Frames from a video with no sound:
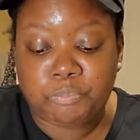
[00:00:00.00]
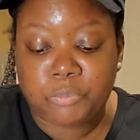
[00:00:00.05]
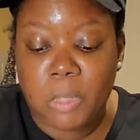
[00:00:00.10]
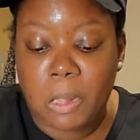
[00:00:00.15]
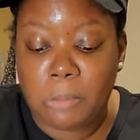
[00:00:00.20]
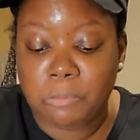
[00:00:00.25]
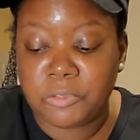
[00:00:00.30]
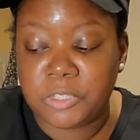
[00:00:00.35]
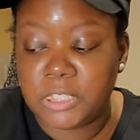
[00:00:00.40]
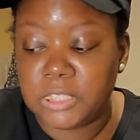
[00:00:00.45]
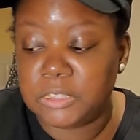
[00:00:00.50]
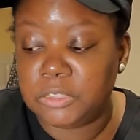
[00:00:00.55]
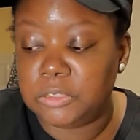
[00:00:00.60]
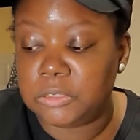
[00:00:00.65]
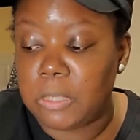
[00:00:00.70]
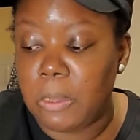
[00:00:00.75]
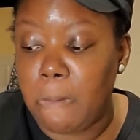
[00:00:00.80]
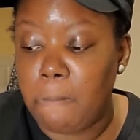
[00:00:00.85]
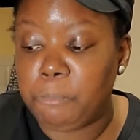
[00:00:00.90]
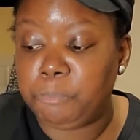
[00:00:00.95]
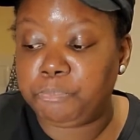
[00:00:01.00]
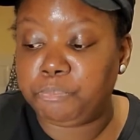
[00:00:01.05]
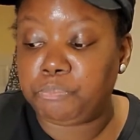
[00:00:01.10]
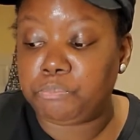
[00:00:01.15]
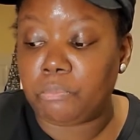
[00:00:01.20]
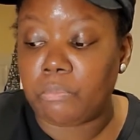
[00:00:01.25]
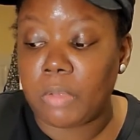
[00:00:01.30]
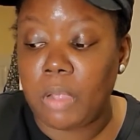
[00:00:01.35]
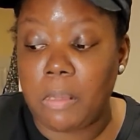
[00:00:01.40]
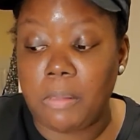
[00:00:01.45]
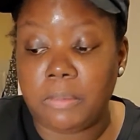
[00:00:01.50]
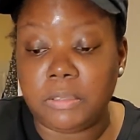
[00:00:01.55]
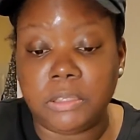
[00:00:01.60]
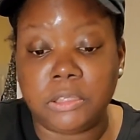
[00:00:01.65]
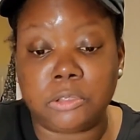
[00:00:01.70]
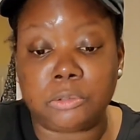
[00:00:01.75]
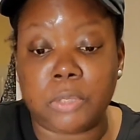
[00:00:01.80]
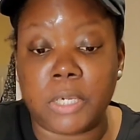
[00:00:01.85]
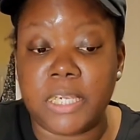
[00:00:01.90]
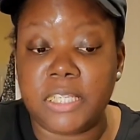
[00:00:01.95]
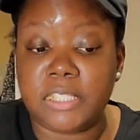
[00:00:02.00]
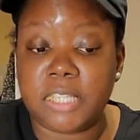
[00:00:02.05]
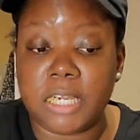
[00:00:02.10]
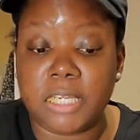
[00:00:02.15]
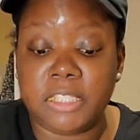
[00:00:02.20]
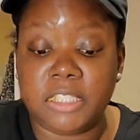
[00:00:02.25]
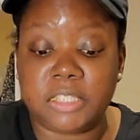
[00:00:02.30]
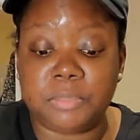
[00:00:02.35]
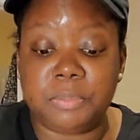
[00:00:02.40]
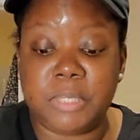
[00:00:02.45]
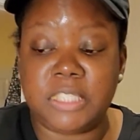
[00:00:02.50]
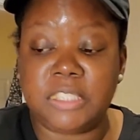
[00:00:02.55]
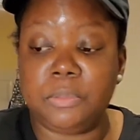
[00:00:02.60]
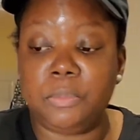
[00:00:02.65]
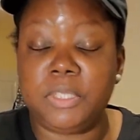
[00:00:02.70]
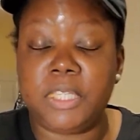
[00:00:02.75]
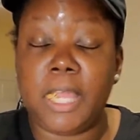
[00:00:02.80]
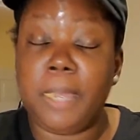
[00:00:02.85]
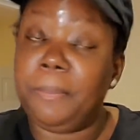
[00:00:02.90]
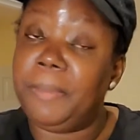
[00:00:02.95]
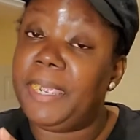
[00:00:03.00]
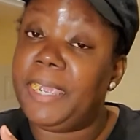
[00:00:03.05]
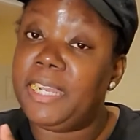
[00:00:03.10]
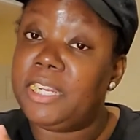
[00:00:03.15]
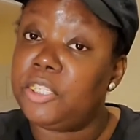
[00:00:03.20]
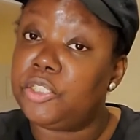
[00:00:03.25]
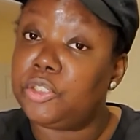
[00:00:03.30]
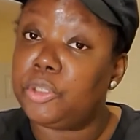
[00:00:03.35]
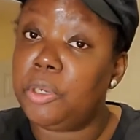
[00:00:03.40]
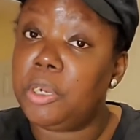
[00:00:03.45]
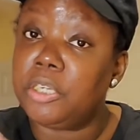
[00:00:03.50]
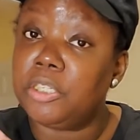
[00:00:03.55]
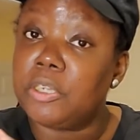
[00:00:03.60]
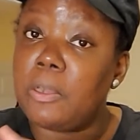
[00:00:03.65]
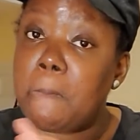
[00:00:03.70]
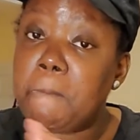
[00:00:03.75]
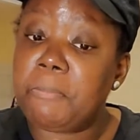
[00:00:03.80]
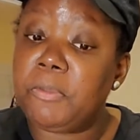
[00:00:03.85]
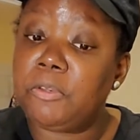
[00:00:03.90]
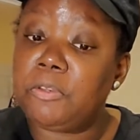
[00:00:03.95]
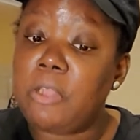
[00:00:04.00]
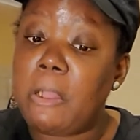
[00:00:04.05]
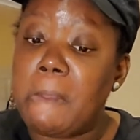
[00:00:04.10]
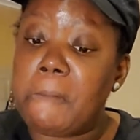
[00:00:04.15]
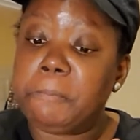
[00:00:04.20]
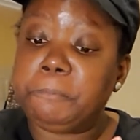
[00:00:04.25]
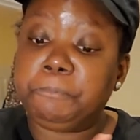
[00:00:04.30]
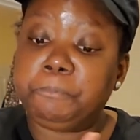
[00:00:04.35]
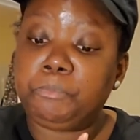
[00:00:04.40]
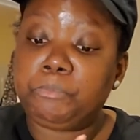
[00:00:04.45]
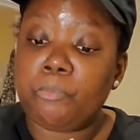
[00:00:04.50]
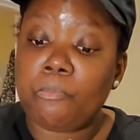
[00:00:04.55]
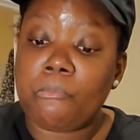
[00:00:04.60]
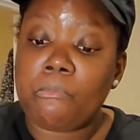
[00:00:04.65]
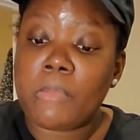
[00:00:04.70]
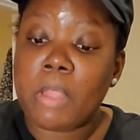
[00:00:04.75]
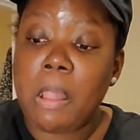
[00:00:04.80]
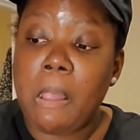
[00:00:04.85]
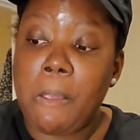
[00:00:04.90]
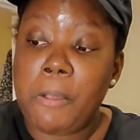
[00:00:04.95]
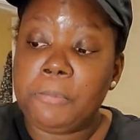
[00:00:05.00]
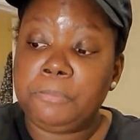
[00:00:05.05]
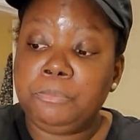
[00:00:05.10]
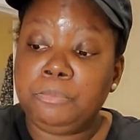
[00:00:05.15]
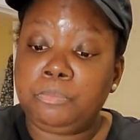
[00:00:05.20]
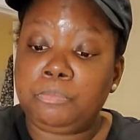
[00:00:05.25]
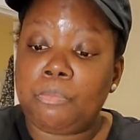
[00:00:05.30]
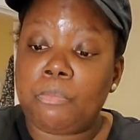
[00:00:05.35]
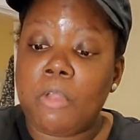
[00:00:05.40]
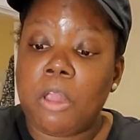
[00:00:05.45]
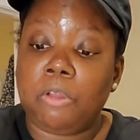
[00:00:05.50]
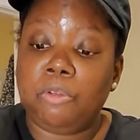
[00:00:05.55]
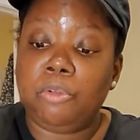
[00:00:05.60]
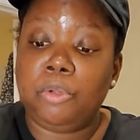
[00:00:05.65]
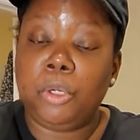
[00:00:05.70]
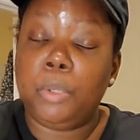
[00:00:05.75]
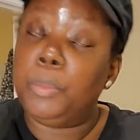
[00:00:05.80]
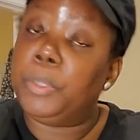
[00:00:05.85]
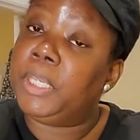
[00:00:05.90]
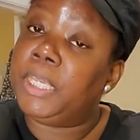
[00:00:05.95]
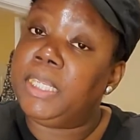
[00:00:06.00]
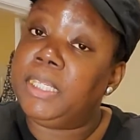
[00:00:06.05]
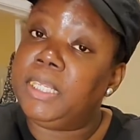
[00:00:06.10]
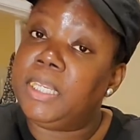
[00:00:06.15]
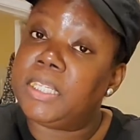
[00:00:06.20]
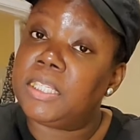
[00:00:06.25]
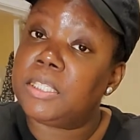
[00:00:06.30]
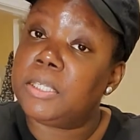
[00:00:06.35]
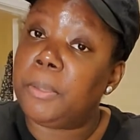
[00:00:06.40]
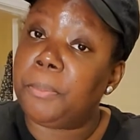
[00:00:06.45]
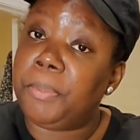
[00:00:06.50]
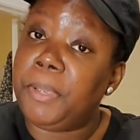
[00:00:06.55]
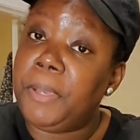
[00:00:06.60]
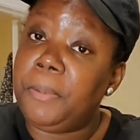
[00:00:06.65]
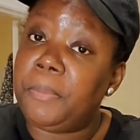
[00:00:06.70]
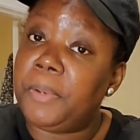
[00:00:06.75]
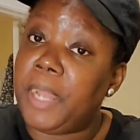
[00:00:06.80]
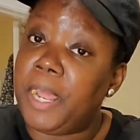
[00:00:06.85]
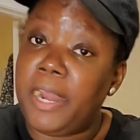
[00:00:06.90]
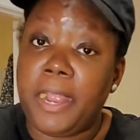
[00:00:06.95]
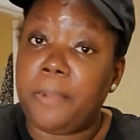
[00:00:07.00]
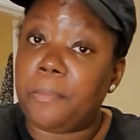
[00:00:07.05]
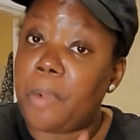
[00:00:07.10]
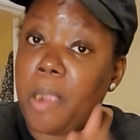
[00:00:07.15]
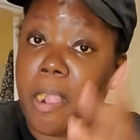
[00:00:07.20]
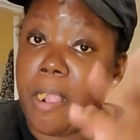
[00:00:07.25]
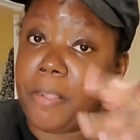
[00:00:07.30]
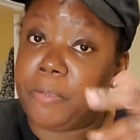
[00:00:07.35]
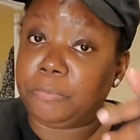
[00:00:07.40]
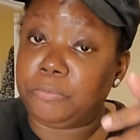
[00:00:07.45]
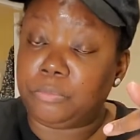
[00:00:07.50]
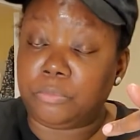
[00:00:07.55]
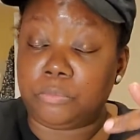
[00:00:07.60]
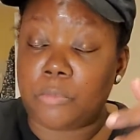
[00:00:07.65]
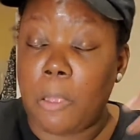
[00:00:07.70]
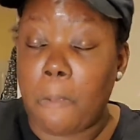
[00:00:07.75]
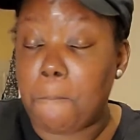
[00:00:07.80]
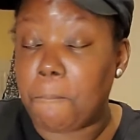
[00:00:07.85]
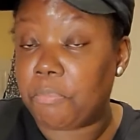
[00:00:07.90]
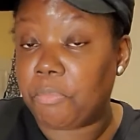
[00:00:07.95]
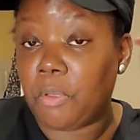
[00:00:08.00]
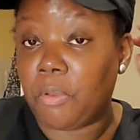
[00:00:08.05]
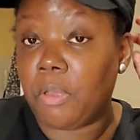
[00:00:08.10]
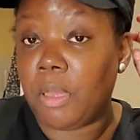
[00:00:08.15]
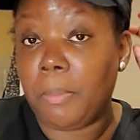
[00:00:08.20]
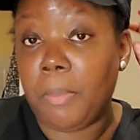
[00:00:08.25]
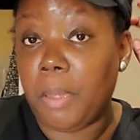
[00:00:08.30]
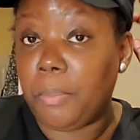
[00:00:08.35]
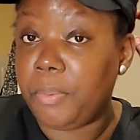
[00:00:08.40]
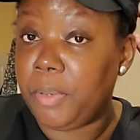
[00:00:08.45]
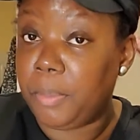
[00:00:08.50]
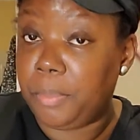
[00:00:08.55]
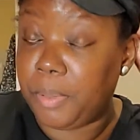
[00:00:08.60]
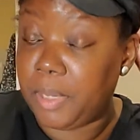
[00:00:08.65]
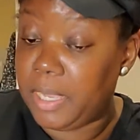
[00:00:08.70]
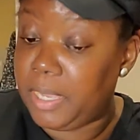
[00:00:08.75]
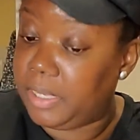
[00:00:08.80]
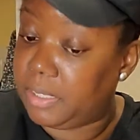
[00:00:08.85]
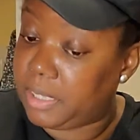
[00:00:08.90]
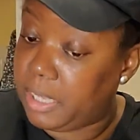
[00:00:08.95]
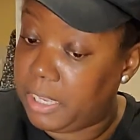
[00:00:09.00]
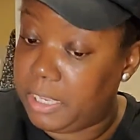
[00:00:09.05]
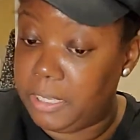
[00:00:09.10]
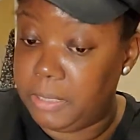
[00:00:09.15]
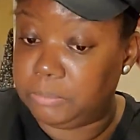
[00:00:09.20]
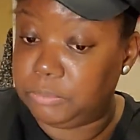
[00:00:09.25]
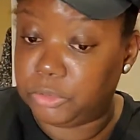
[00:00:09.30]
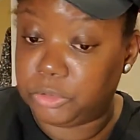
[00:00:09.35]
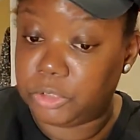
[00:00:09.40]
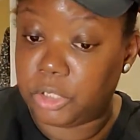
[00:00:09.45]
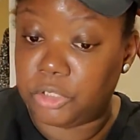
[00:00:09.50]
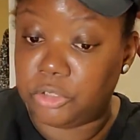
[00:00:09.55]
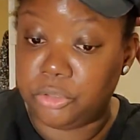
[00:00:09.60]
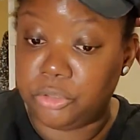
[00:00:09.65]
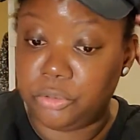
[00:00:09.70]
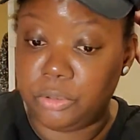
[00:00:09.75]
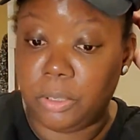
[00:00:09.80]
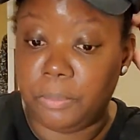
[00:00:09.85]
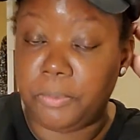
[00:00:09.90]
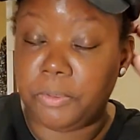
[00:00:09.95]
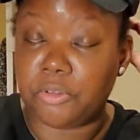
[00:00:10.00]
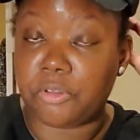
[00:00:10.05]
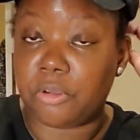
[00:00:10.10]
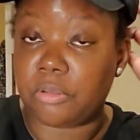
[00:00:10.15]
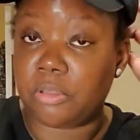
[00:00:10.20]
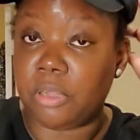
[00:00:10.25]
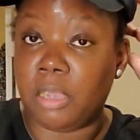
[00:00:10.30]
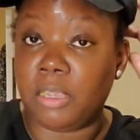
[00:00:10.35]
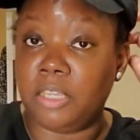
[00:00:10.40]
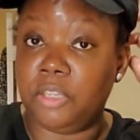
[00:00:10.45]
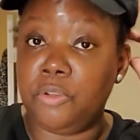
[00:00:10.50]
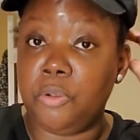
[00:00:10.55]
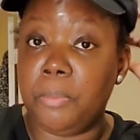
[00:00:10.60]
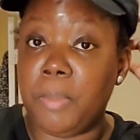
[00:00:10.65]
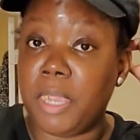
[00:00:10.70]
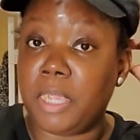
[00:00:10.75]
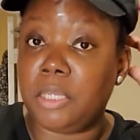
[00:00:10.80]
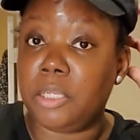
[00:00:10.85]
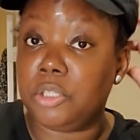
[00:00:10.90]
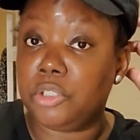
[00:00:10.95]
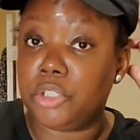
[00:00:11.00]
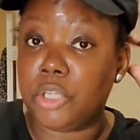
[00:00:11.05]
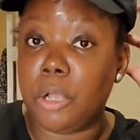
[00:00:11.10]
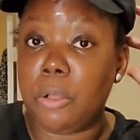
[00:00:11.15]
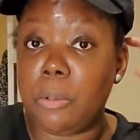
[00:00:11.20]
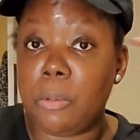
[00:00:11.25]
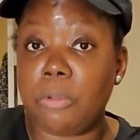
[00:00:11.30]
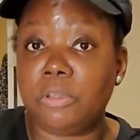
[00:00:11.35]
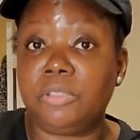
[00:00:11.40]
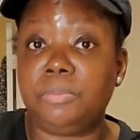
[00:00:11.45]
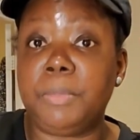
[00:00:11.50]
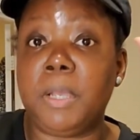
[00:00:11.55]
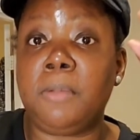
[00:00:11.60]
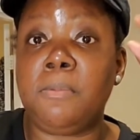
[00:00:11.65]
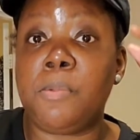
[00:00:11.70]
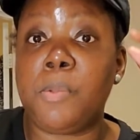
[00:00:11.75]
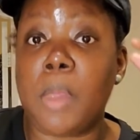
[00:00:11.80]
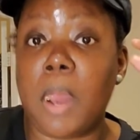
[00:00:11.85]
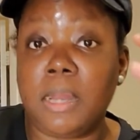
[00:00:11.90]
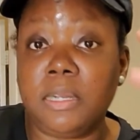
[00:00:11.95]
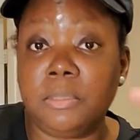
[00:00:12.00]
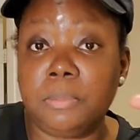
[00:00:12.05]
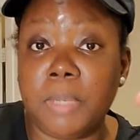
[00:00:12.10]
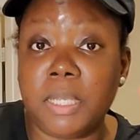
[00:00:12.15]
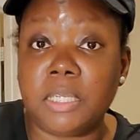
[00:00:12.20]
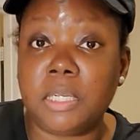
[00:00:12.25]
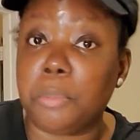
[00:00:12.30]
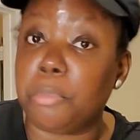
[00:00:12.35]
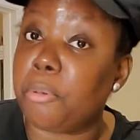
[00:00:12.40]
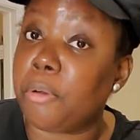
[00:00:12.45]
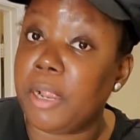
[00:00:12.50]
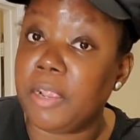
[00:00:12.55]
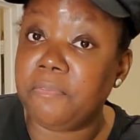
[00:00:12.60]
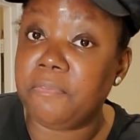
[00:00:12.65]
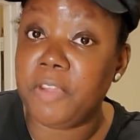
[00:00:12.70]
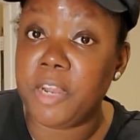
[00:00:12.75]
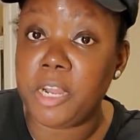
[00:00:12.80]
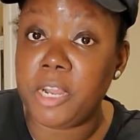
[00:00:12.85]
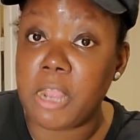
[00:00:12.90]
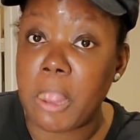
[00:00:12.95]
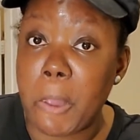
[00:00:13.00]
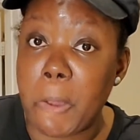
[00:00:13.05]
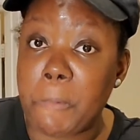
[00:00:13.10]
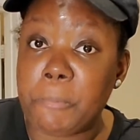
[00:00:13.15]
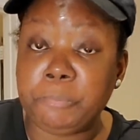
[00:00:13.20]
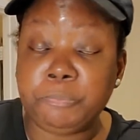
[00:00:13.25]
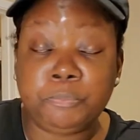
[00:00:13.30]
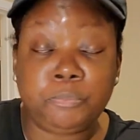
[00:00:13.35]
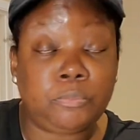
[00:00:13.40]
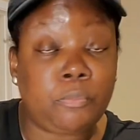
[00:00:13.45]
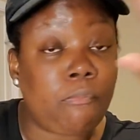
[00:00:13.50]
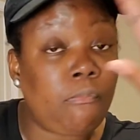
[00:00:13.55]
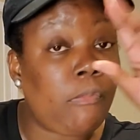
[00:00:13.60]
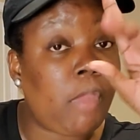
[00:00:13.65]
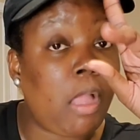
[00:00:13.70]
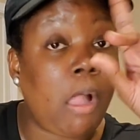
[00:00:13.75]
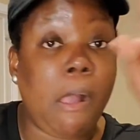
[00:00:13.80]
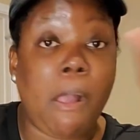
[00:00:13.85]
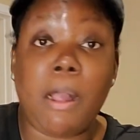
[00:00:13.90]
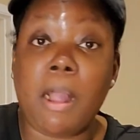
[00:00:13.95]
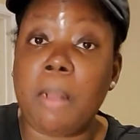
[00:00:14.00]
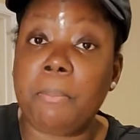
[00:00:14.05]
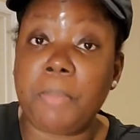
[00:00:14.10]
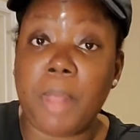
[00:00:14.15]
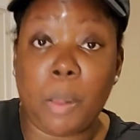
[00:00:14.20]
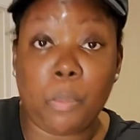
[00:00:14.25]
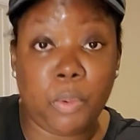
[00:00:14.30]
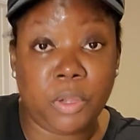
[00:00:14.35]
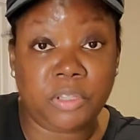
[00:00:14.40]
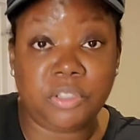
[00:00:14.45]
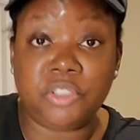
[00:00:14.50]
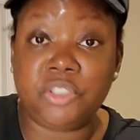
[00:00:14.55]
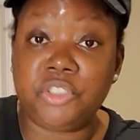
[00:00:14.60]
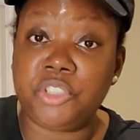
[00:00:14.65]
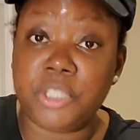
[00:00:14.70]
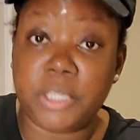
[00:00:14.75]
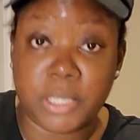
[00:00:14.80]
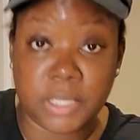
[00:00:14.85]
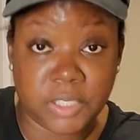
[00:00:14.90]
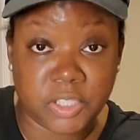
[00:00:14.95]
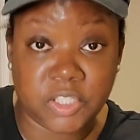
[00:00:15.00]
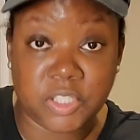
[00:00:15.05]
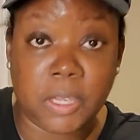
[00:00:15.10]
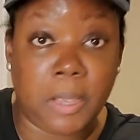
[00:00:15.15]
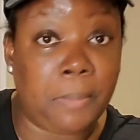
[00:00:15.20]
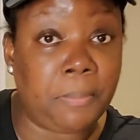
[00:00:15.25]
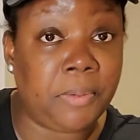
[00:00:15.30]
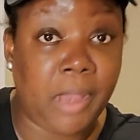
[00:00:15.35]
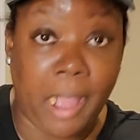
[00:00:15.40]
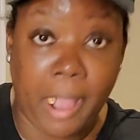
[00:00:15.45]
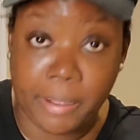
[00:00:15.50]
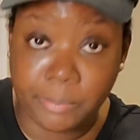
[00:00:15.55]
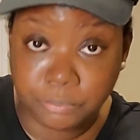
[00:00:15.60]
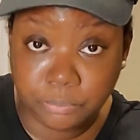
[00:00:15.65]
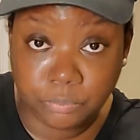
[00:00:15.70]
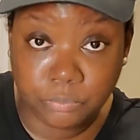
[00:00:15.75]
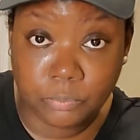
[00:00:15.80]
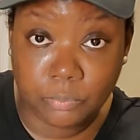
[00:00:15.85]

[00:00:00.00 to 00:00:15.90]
I'm telling you, it's crazy out here, especially with that man in Georgia, you know, doing what he did to them people. That ain't right. Don't come up here playing games, because you up here thinking you making a joke, especially you out here making a prank video. I'm not with the shits. I'm not.